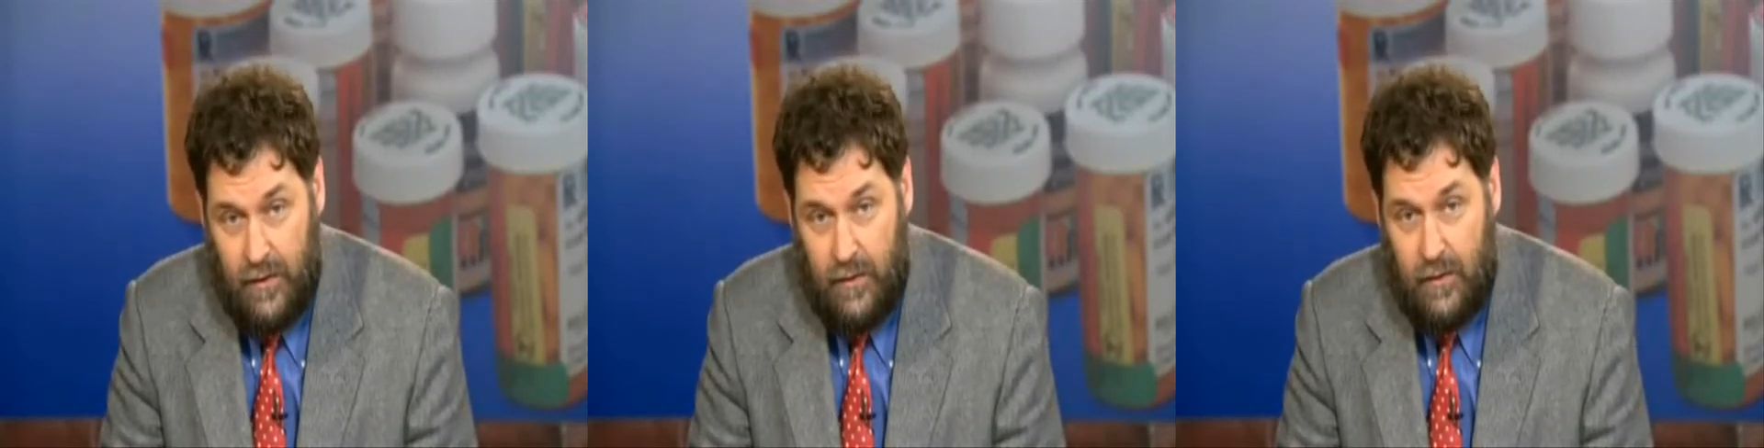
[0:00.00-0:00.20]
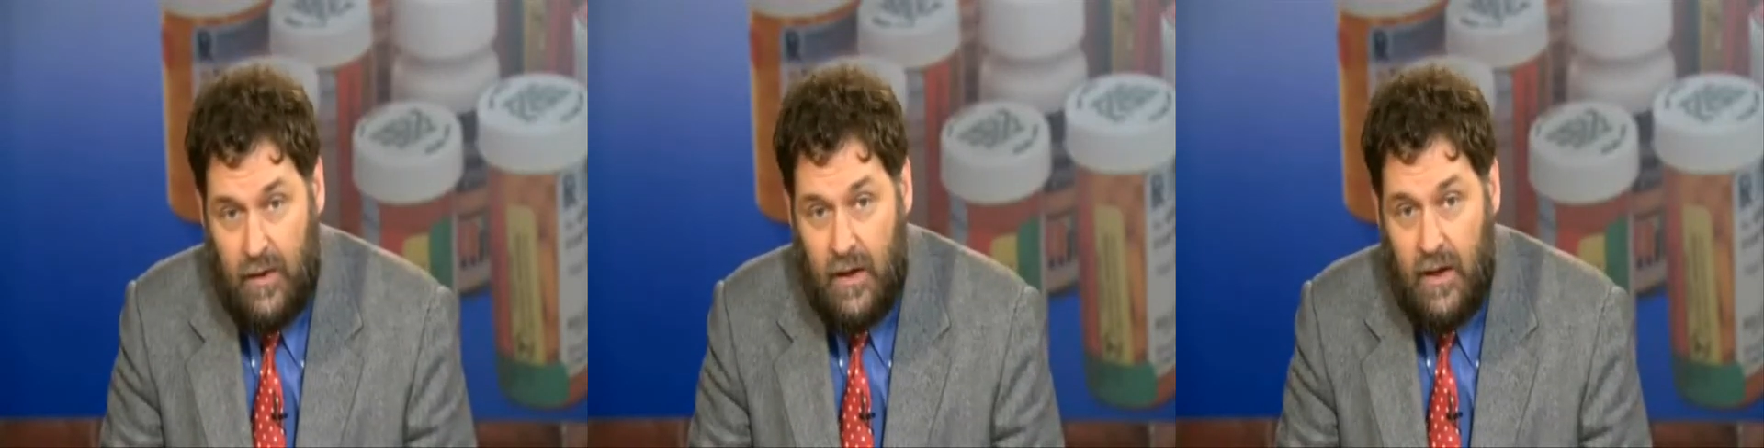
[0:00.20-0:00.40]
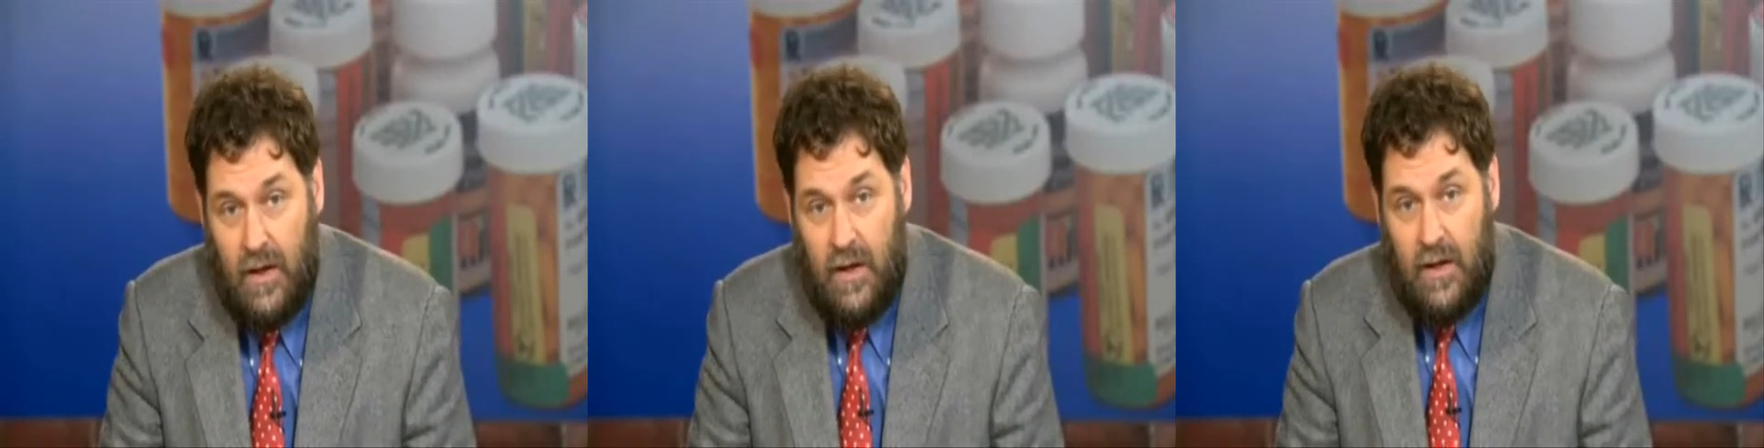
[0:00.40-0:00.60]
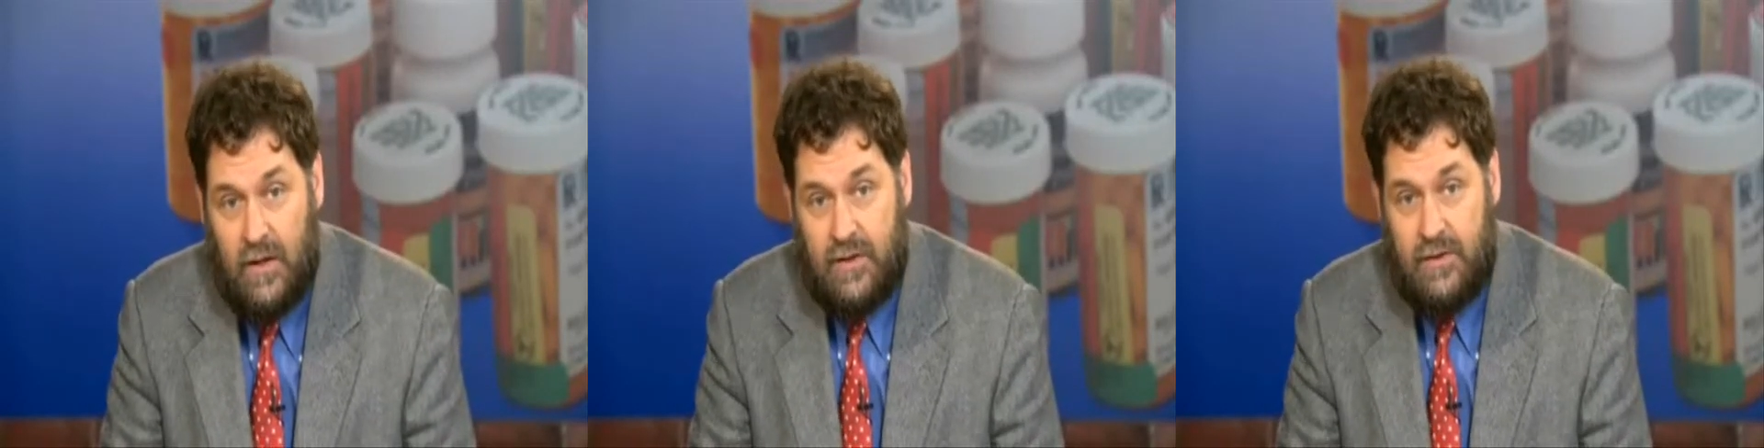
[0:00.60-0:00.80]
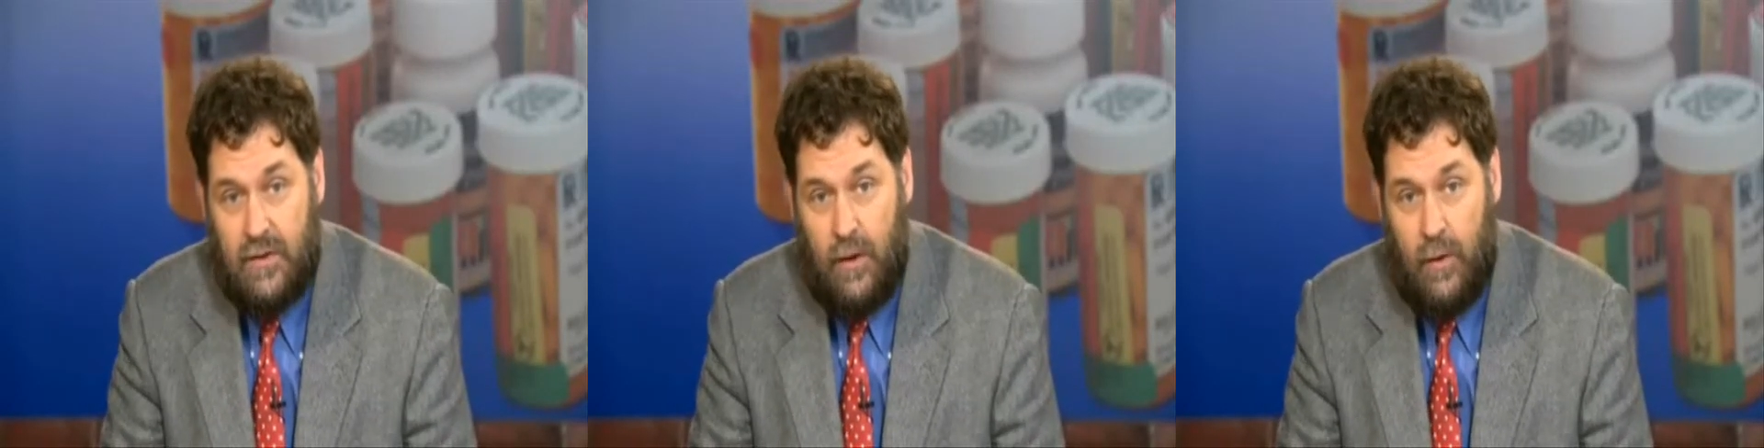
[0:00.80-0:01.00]
you
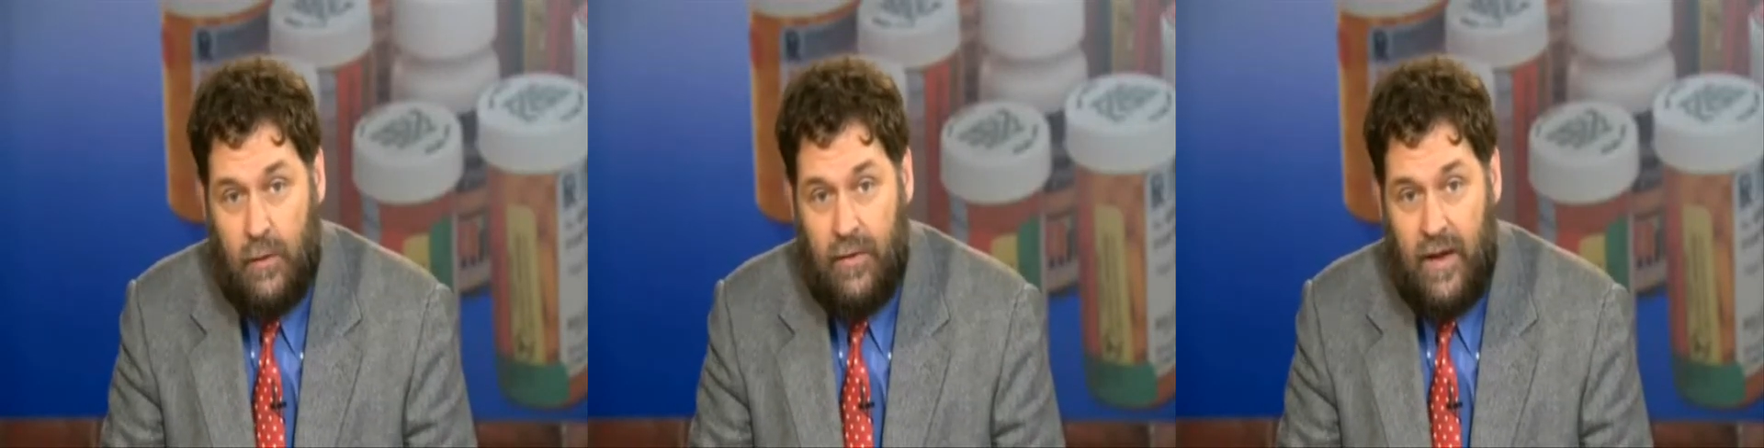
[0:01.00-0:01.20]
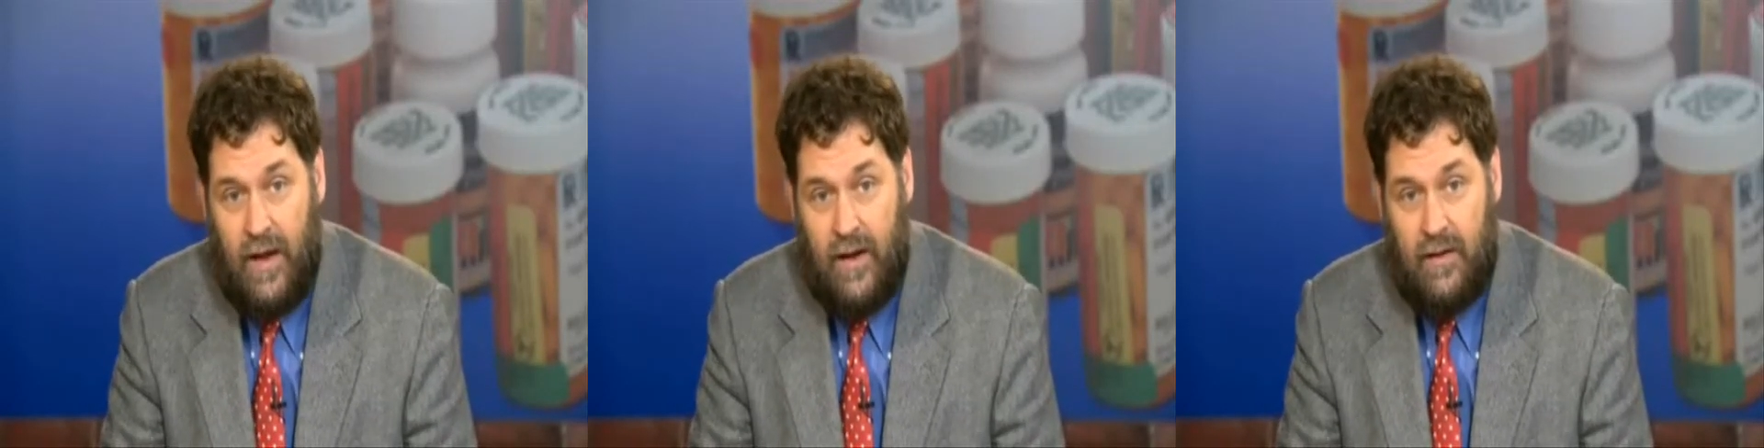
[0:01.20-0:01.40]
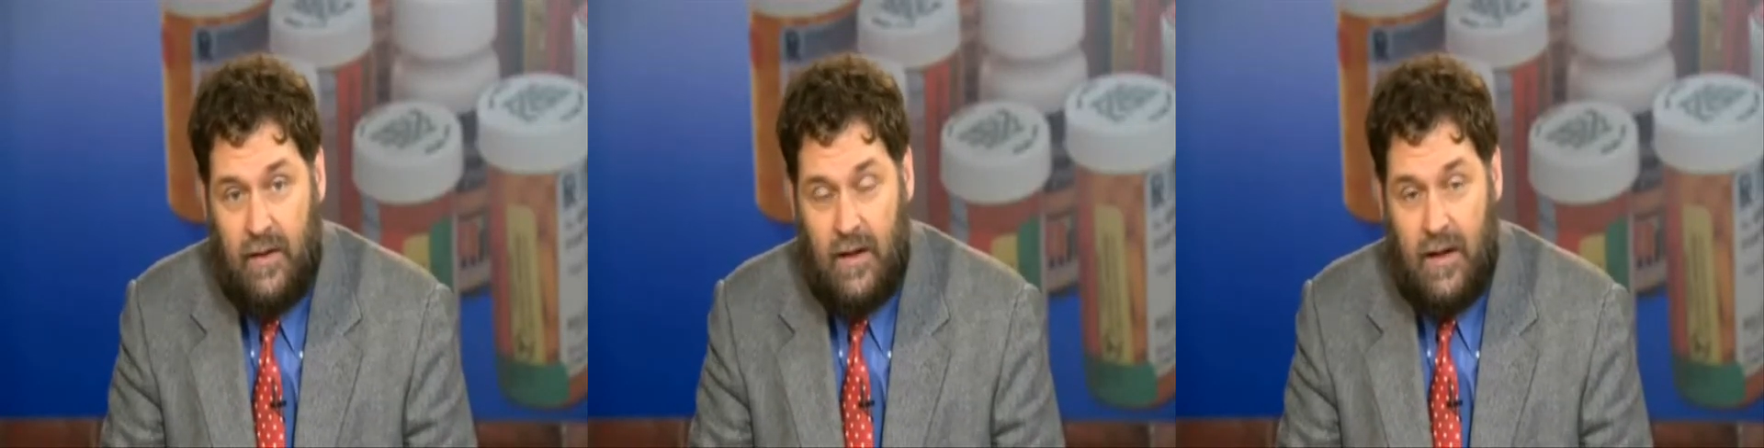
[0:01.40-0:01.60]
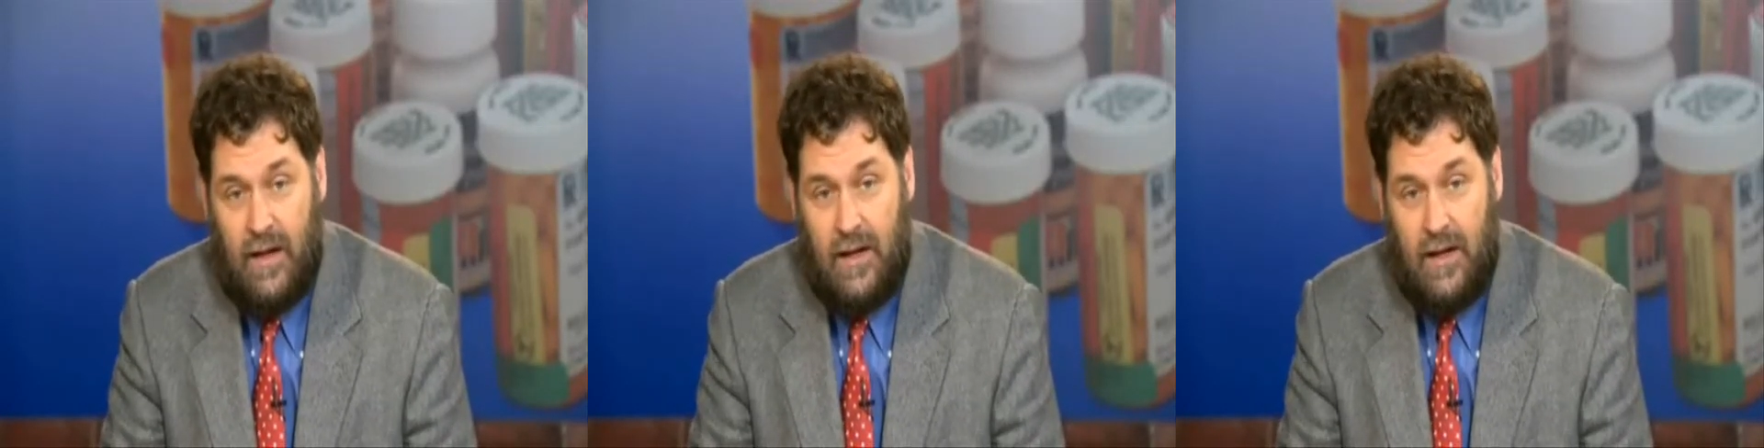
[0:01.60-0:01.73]
so that